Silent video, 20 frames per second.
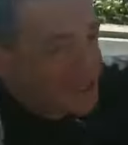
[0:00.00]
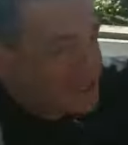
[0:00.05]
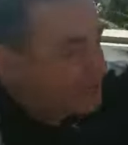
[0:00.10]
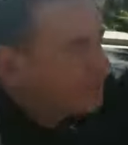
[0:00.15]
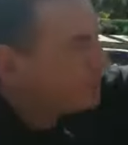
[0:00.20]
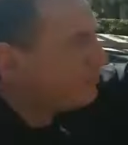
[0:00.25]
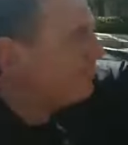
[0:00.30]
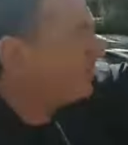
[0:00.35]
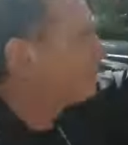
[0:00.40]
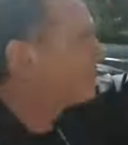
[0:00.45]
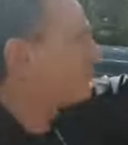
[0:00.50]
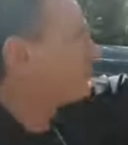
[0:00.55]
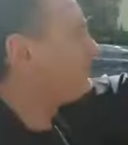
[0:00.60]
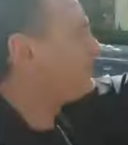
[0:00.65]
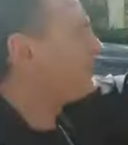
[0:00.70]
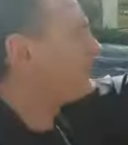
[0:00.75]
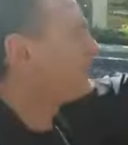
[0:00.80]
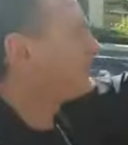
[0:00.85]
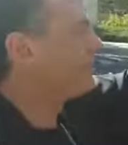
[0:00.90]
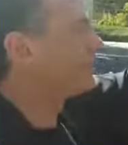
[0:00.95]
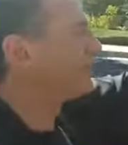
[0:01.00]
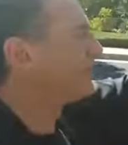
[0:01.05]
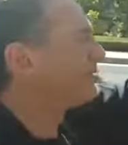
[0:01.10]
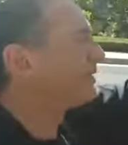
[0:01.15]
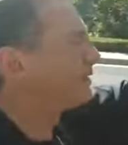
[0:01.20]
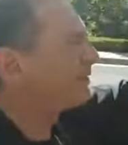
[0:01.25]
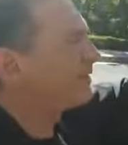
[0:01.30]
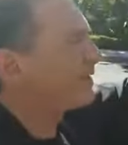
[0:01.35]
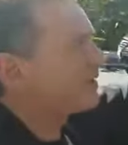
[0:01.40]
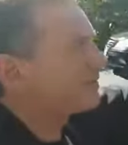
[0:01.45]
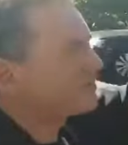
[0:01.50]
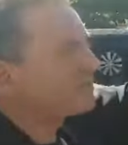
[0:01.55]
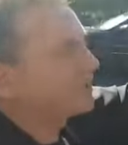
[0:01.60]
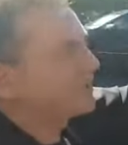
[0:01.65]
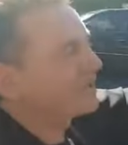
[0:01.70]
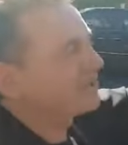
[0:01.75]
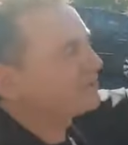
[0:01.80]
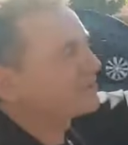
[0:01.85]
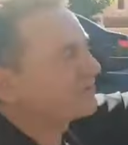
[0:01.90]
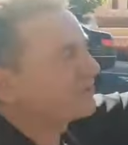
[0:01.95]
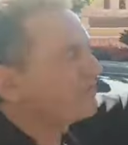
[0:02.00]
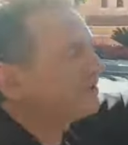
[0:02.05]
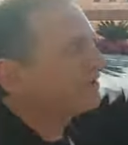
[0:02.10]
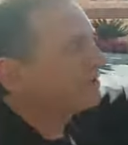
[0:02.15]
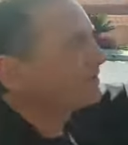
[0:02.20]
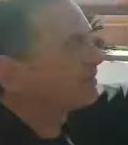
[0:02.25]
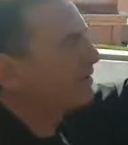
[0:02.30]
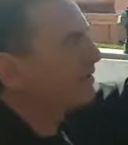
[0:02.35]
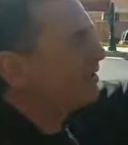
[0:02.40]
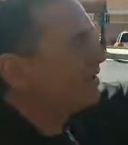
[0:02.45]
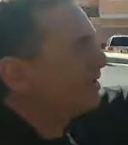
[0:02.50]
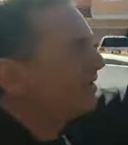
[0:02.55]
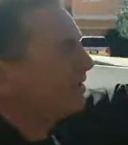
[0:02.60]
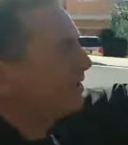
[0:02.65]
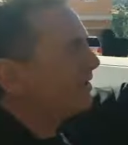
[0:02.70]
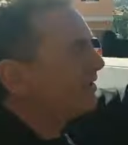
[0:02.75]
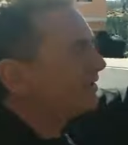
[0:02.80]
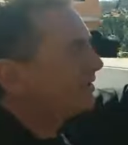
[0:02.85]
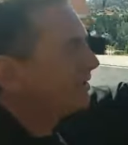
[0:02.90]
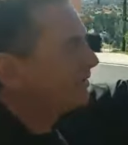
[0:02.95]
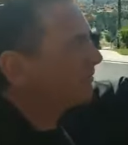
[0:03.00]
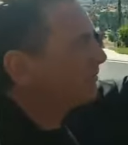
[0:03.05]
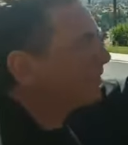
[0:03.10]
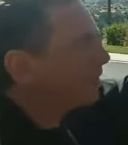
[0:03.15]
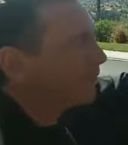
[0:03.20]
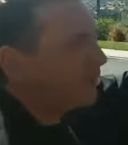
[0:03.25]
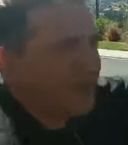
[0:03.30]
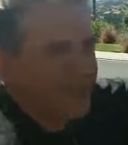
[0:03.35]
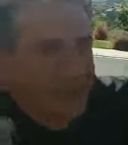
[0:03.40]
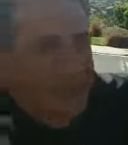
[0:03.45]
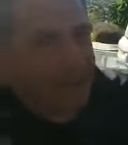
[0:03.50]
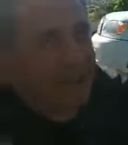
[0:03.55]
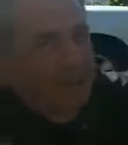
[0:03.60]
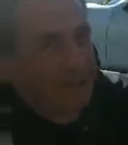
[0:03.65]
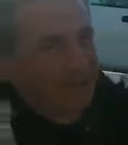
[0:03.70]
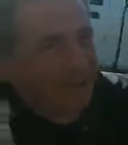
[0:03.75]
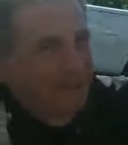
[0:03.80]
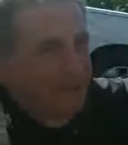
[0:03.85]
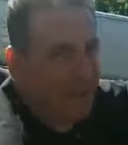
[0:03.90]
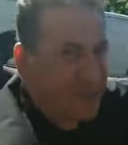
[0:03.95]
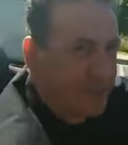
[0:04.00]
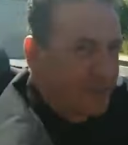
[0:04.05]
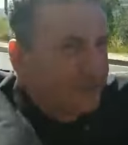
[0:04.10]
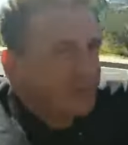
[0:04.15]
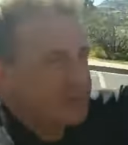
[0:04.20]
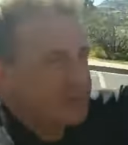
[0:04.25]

people that make under $100,000 a year. They have no idea that there's three